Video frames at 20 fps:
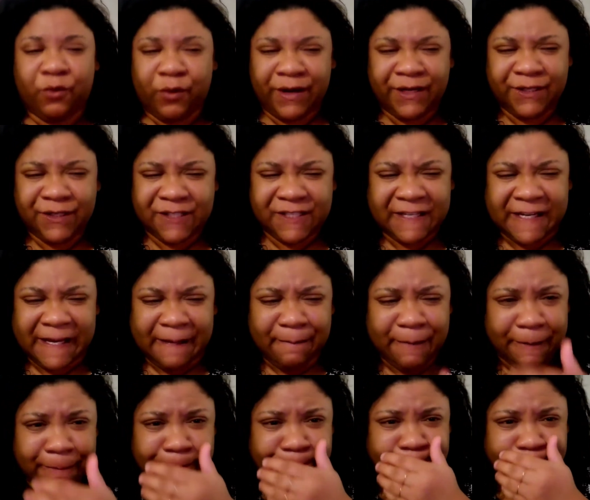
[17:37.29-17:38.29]
going to sleep,
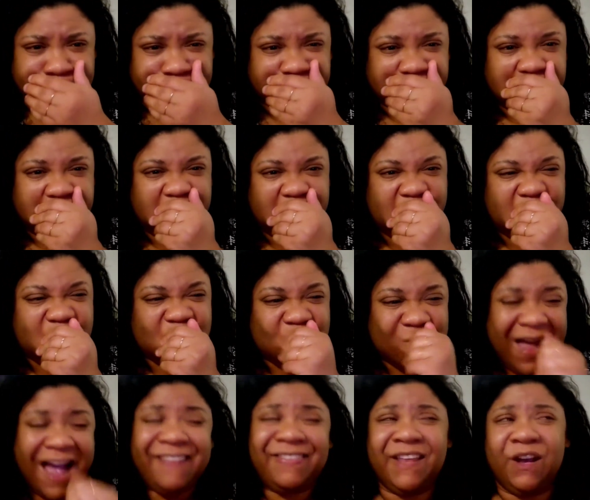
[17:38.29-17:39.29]

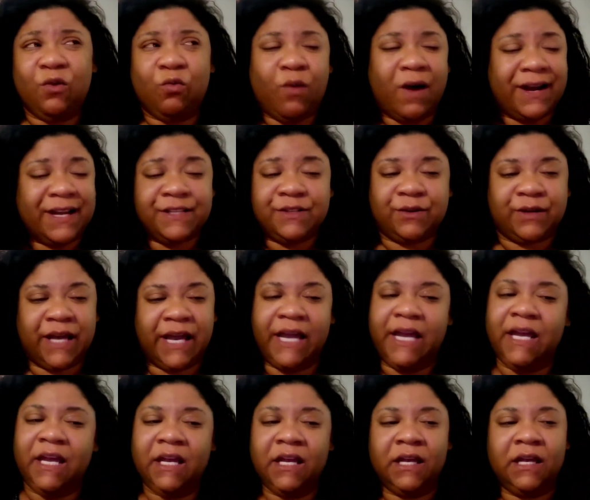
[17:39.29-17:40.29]
I think one is okay.